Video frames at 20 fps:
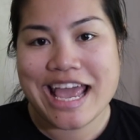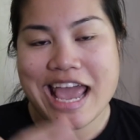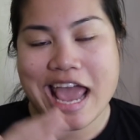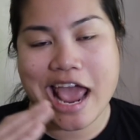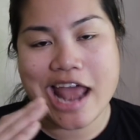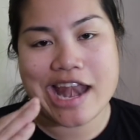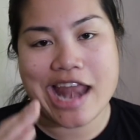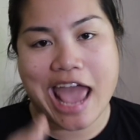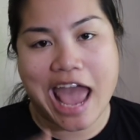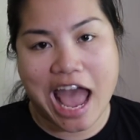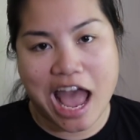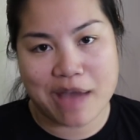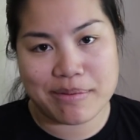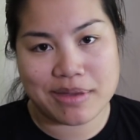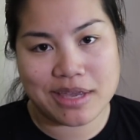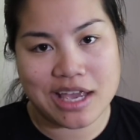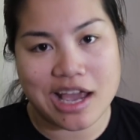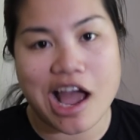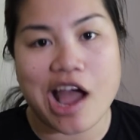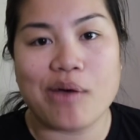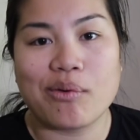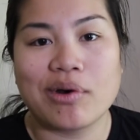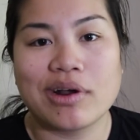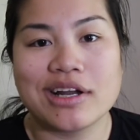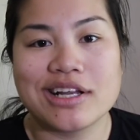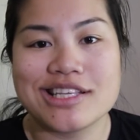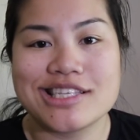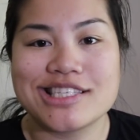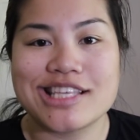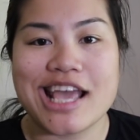And Abby, I
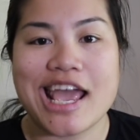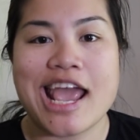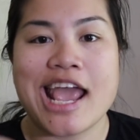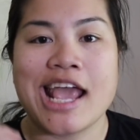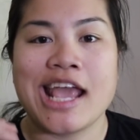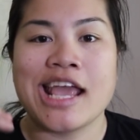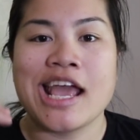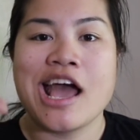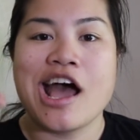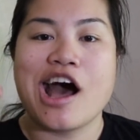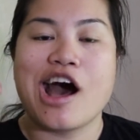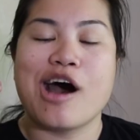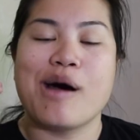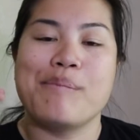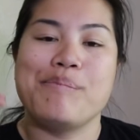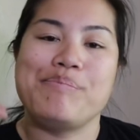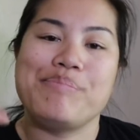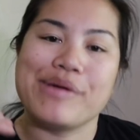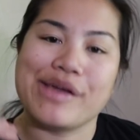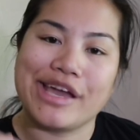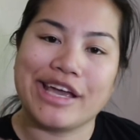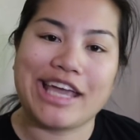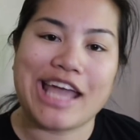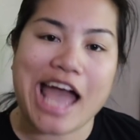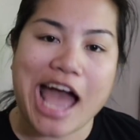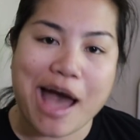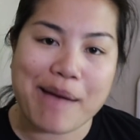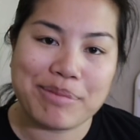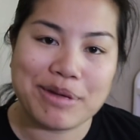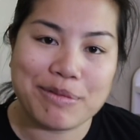want to say a big
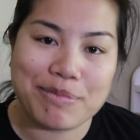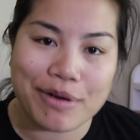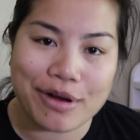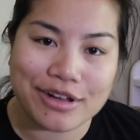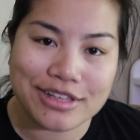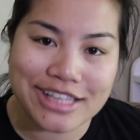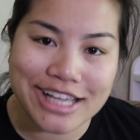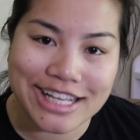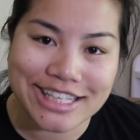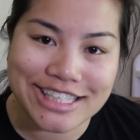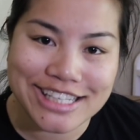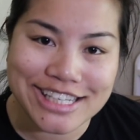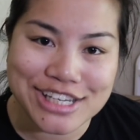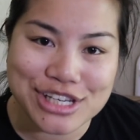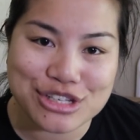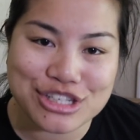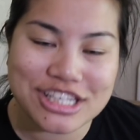happy birthday to you.